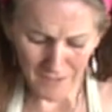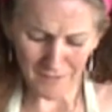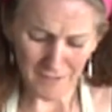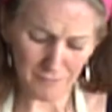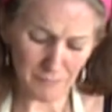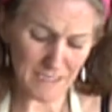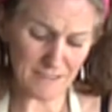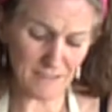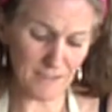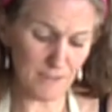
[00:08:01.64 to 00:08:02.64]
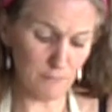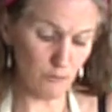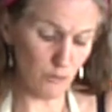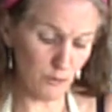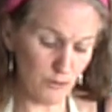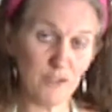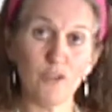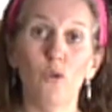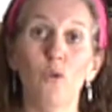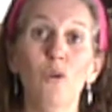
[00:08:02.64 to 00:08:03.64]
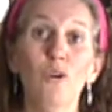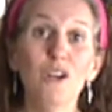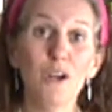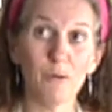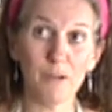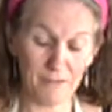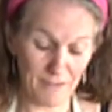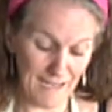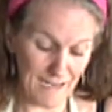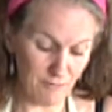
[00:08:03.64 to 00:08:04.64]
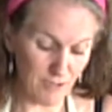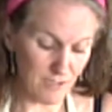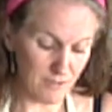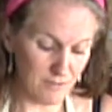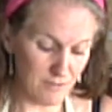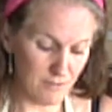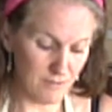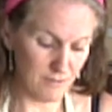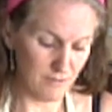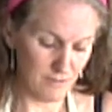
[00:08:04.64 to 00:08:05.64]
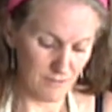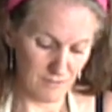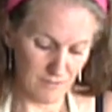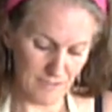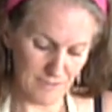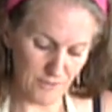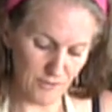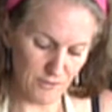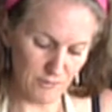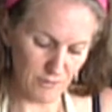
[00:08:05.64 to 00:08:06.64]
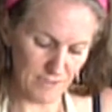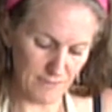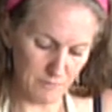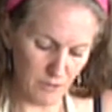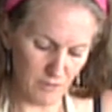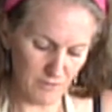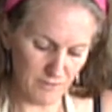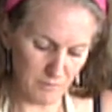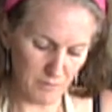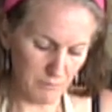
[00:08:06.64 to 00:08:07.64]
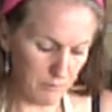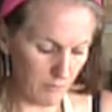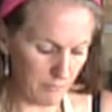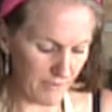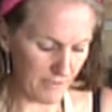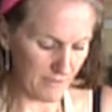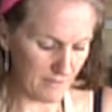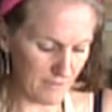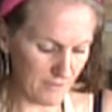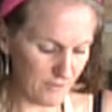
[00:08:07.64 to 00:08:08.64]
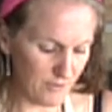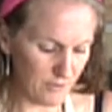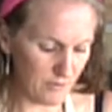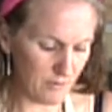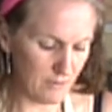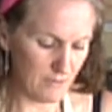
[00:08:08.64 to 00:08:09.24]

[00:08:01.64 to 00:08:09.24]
And then I've made a nice raw slaw with carrot and sun-dried tomatoes. I'm going to pop that in there too.